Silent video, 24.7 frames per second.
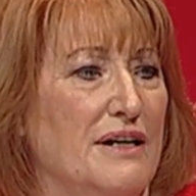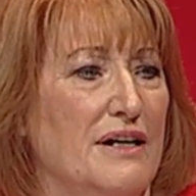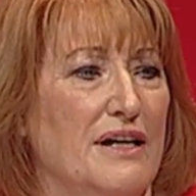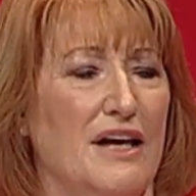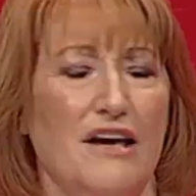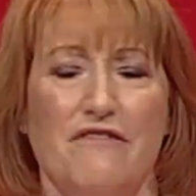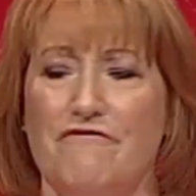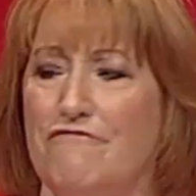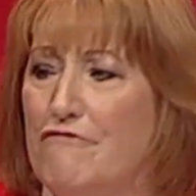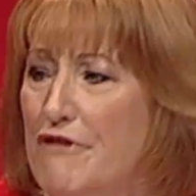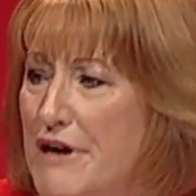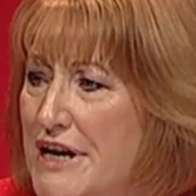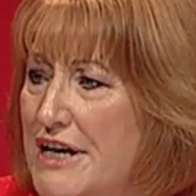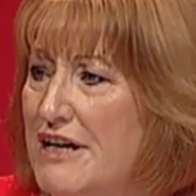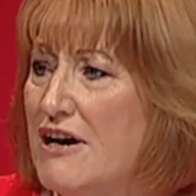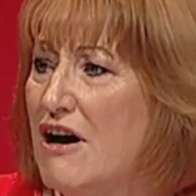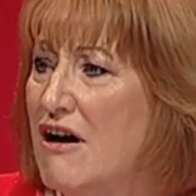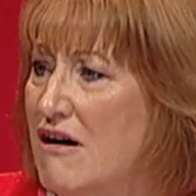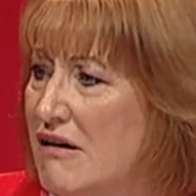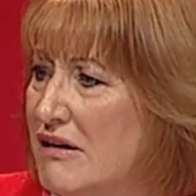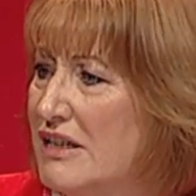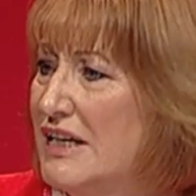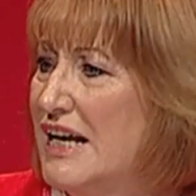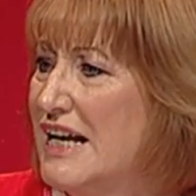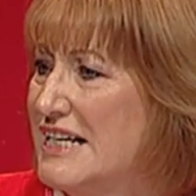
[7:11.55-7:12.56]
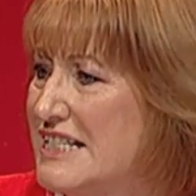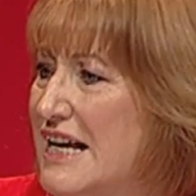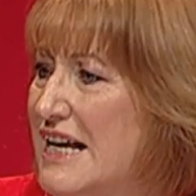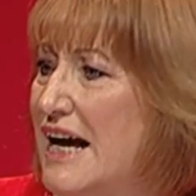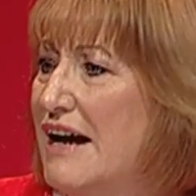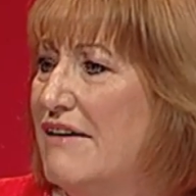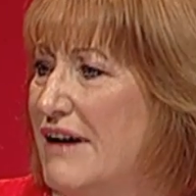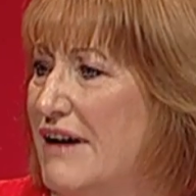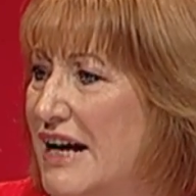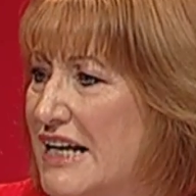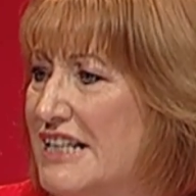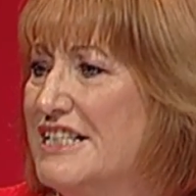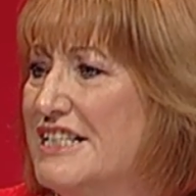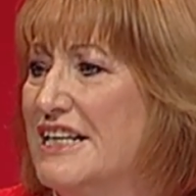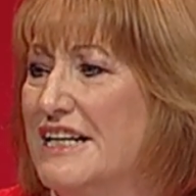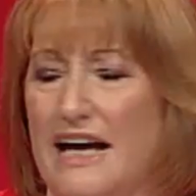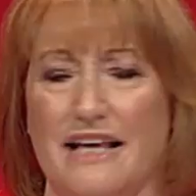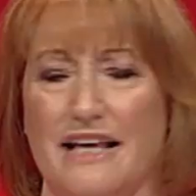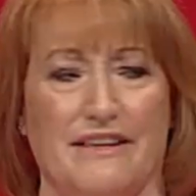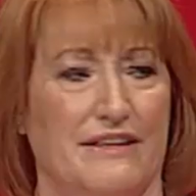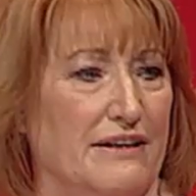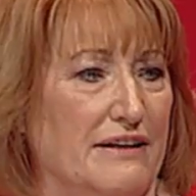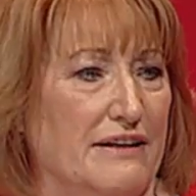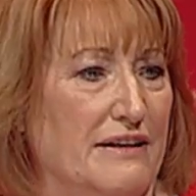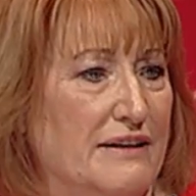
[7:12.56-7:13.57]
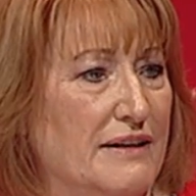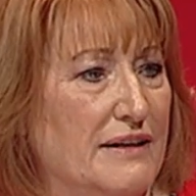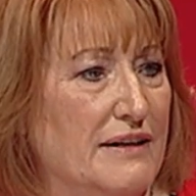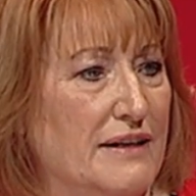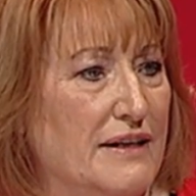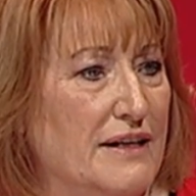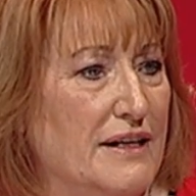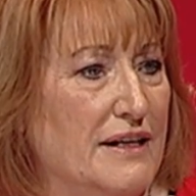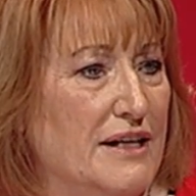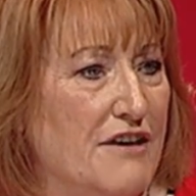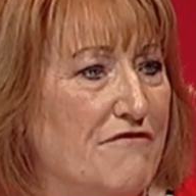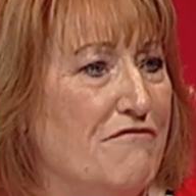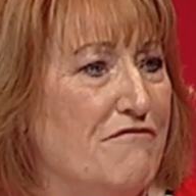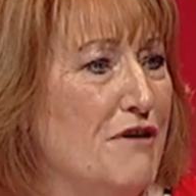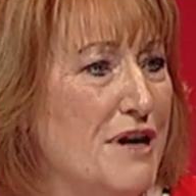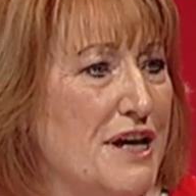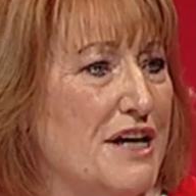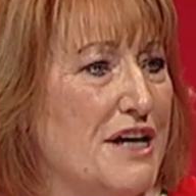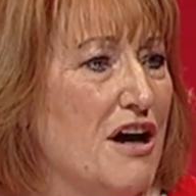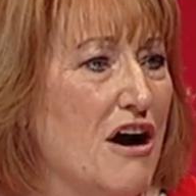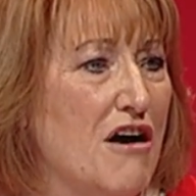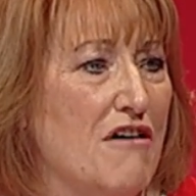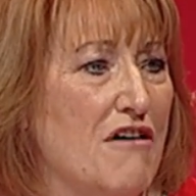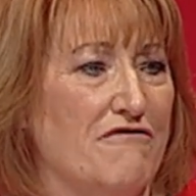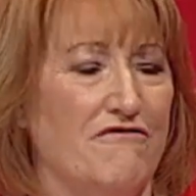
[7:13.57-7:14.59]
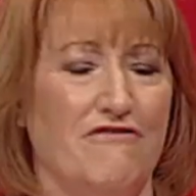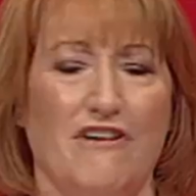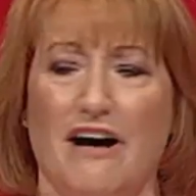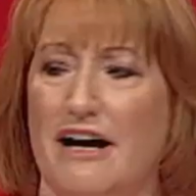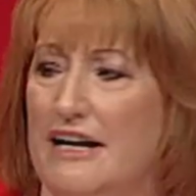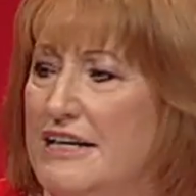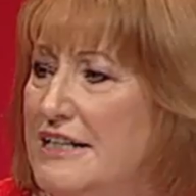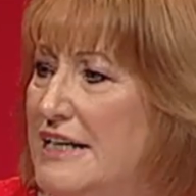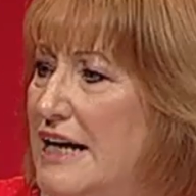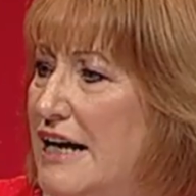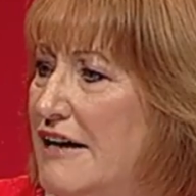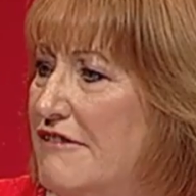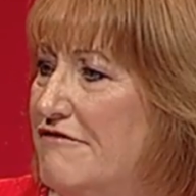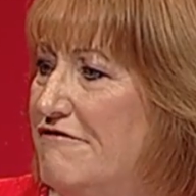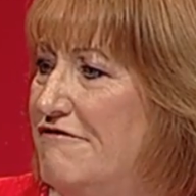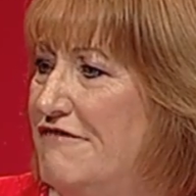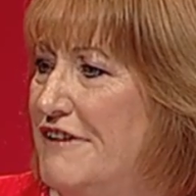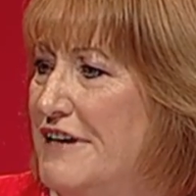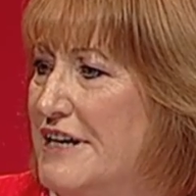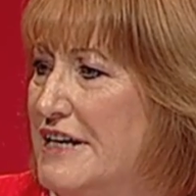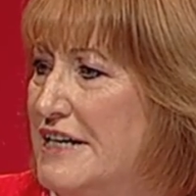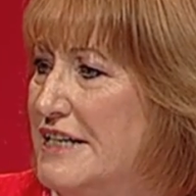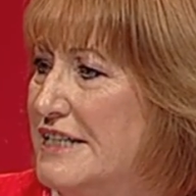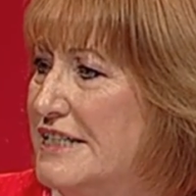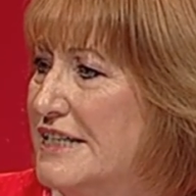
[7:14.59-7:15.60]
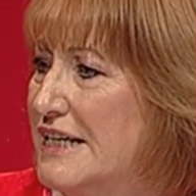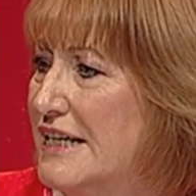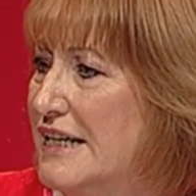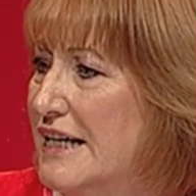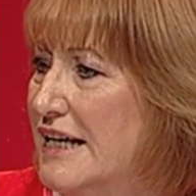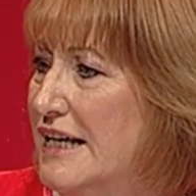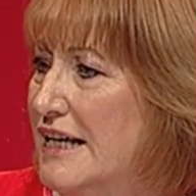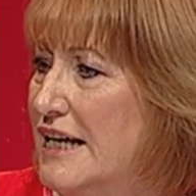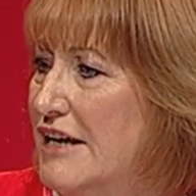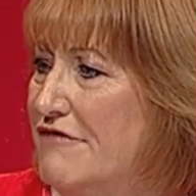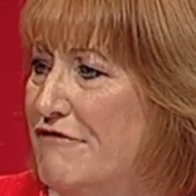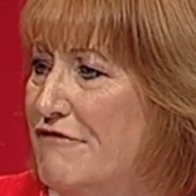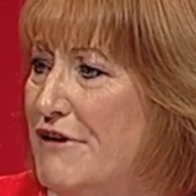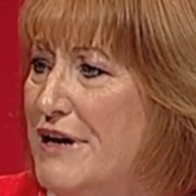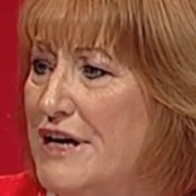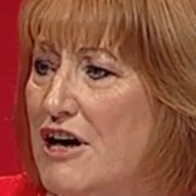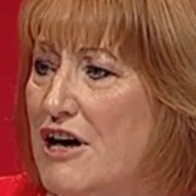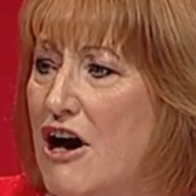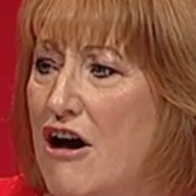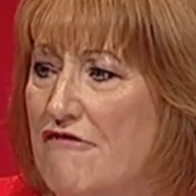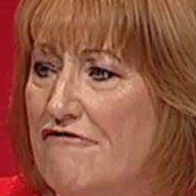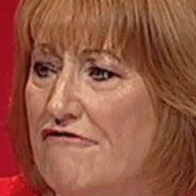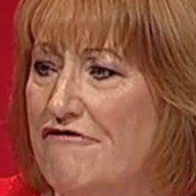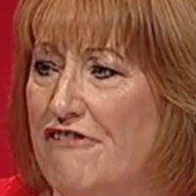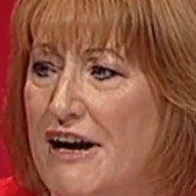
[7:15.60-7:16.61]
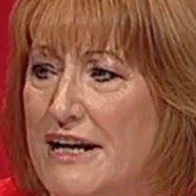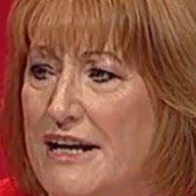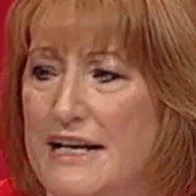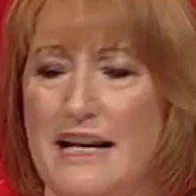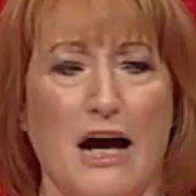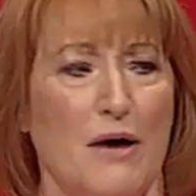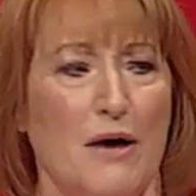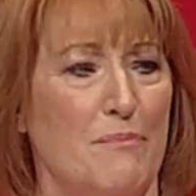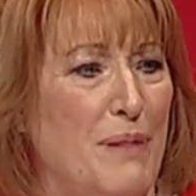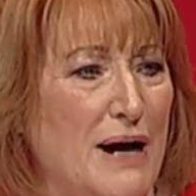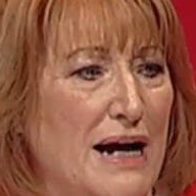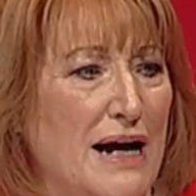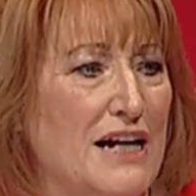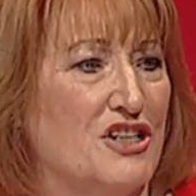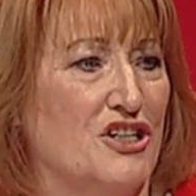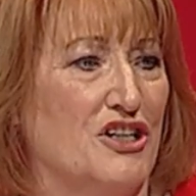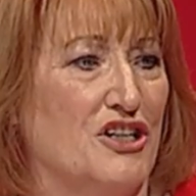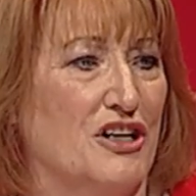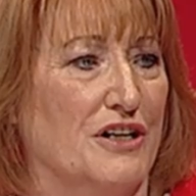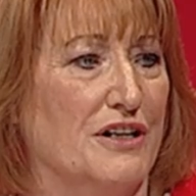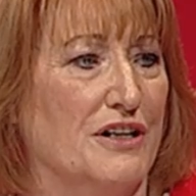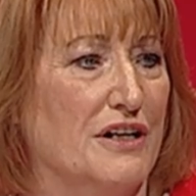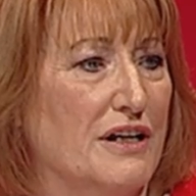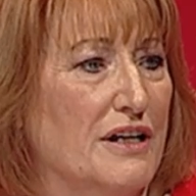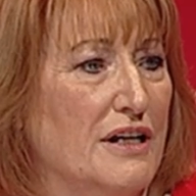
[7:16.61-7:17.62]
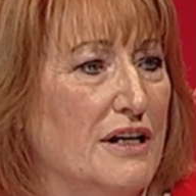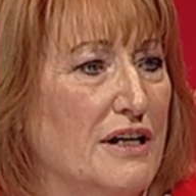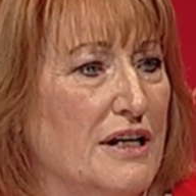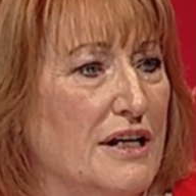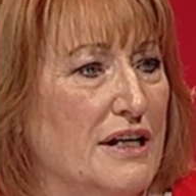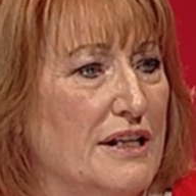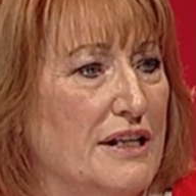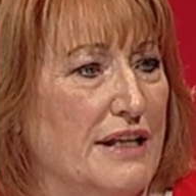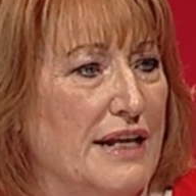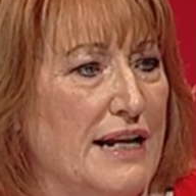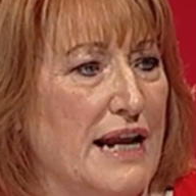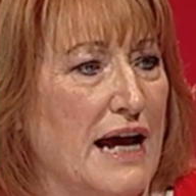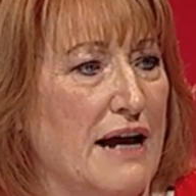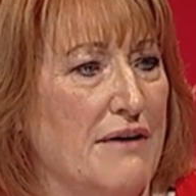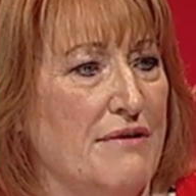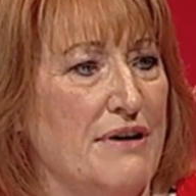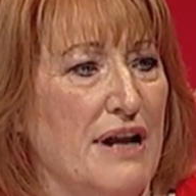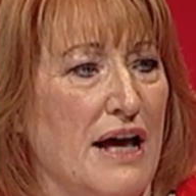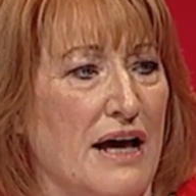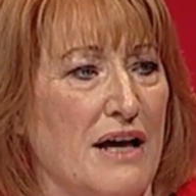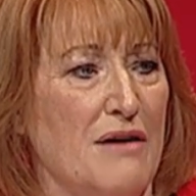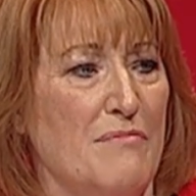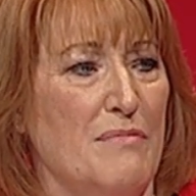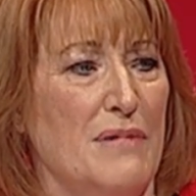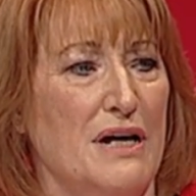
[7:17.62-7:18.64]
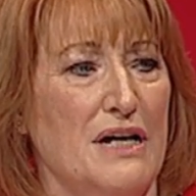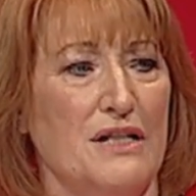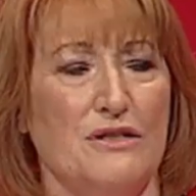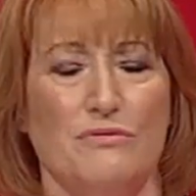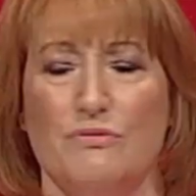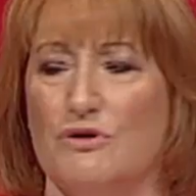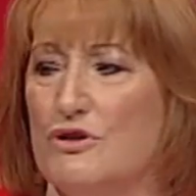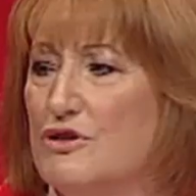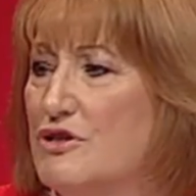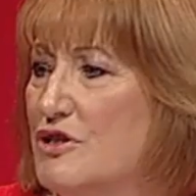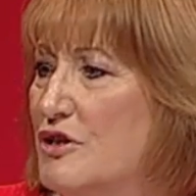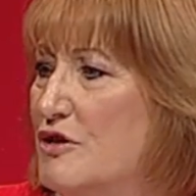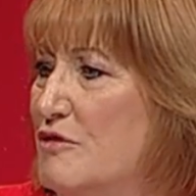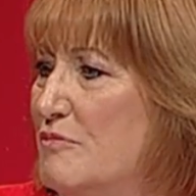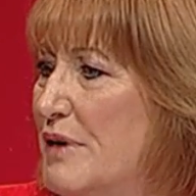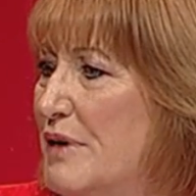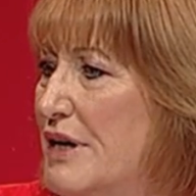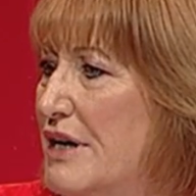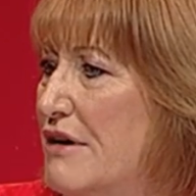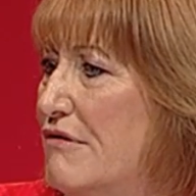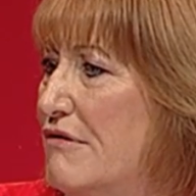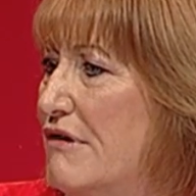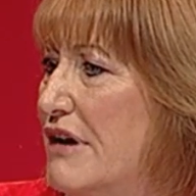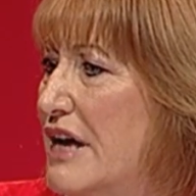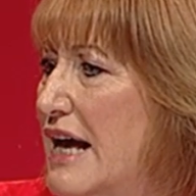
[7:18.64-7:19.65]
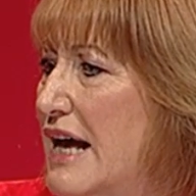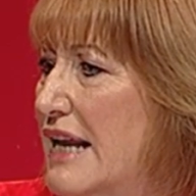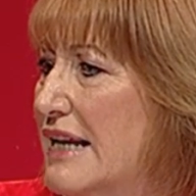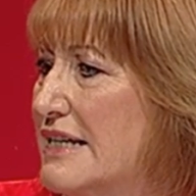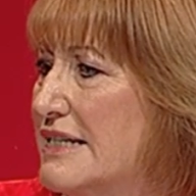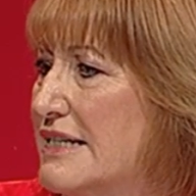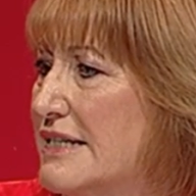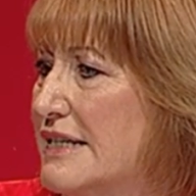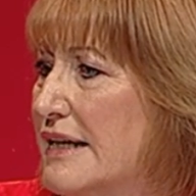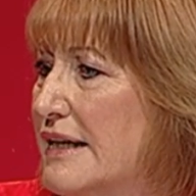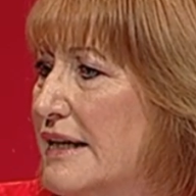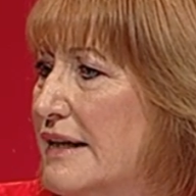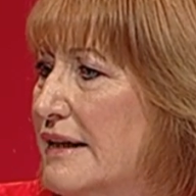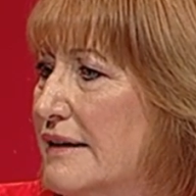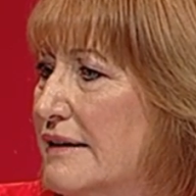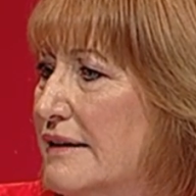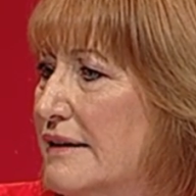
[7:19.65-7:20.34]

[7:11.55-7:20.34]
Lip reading: If we can't get our act together, if we can't find our feet, if we can't find our passion, then our nightmares will soon be a reality.